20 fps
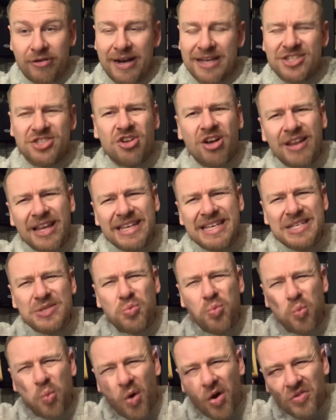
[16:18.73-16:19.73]
It's not like it's
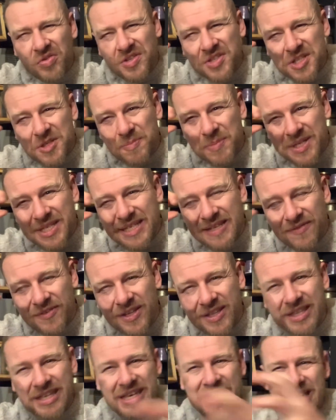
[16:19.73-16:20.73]
one
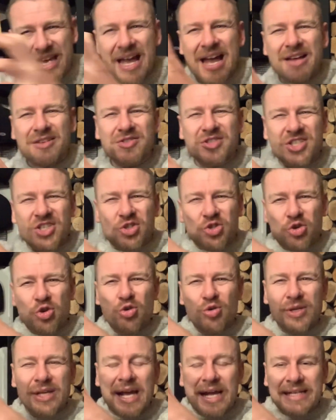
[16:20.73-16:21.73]
specific thing. You can't
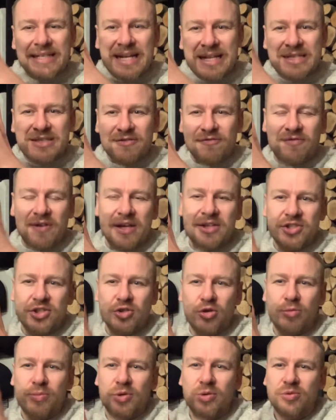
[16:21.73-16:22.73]
truly identify
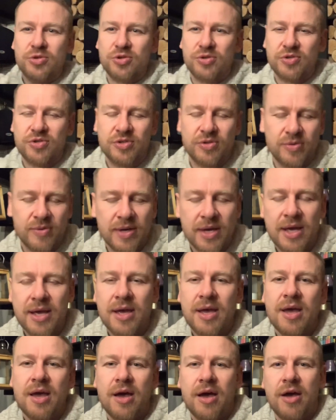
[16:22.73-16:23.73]
Shinobi no Jutsu
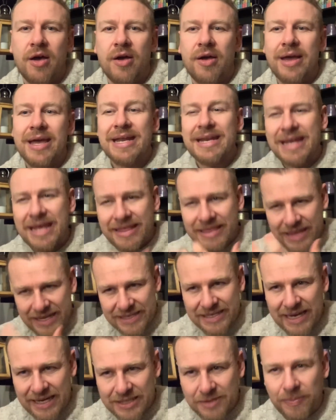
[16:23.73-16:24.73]
uh, in, in
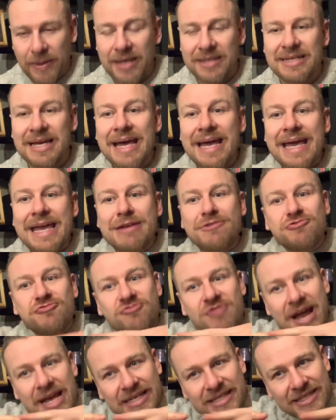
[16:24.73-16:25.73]
this aspect. It
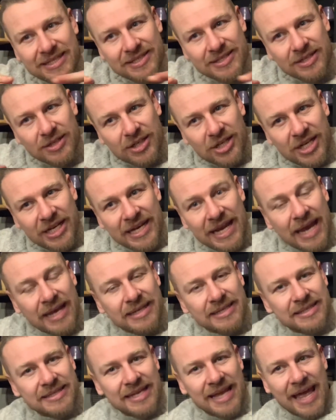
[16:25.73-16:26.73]
rests and
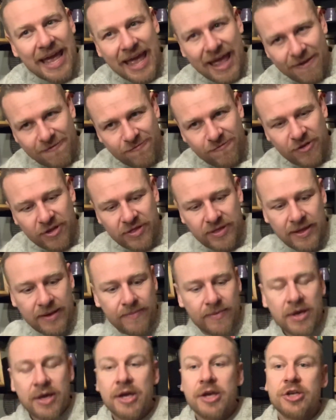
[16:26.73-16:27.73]
connects to everything.
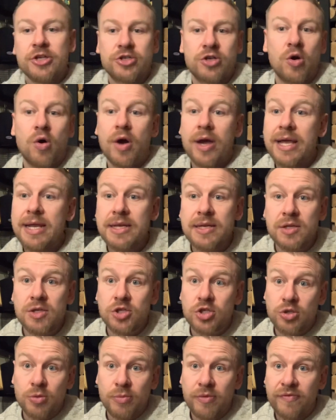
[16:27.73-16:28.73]
So in
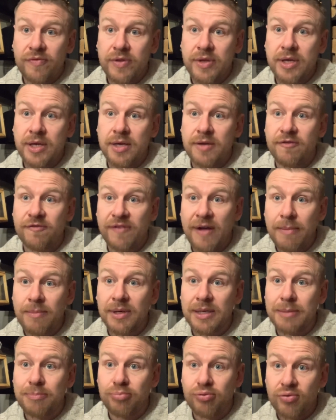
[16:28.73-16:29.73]
some of the
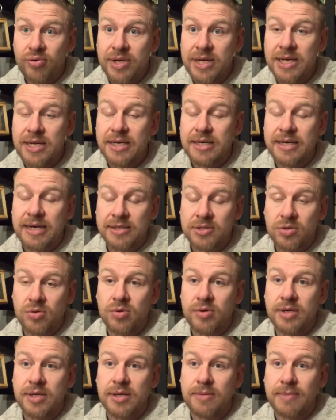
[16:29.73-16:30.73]
family
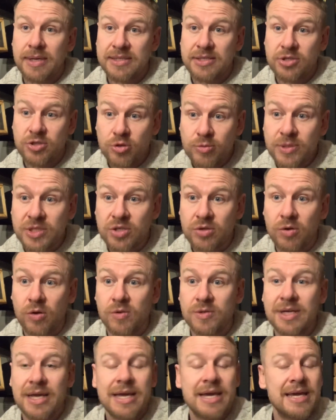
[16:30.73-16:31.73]
pre-Natori Masazumi
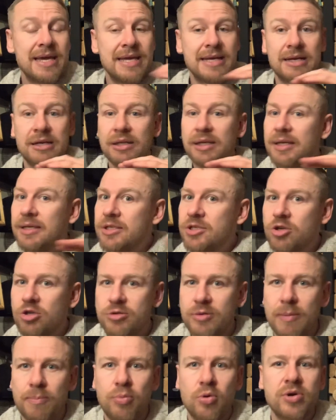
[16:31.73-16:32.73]
scrolls, it clearly talks
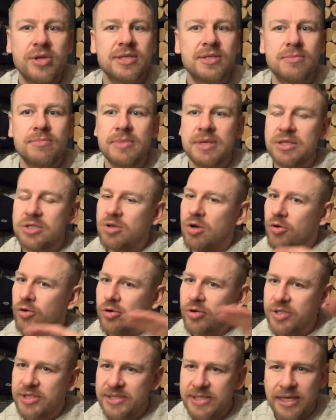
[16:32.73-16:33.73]
about Buddhism. It's got an
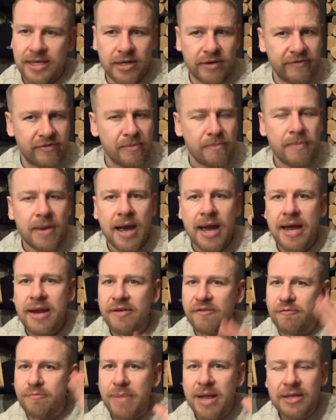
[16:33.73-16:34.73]
understanding of the mind,
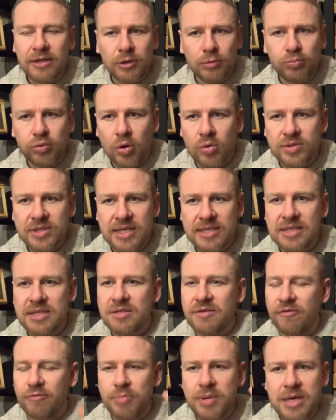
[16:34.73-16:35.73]
of mental processes,
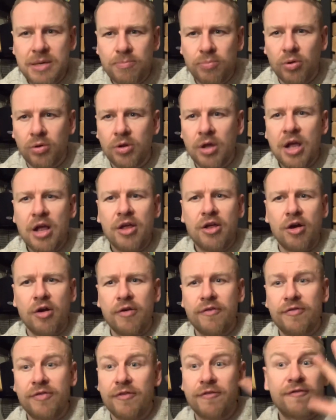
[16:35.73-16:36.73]
of people,
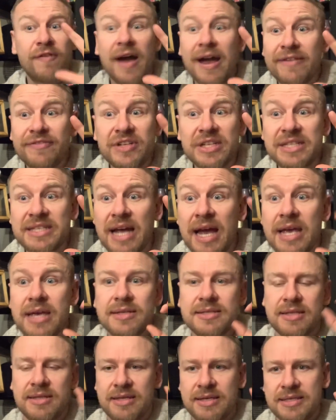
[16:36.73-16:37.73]
of the five
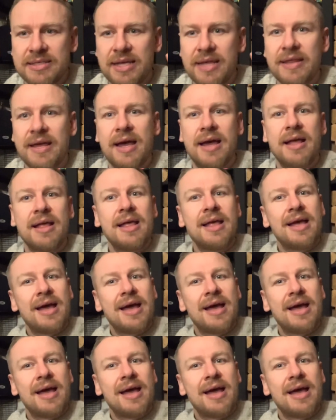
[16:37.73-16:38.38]
desires and things like that.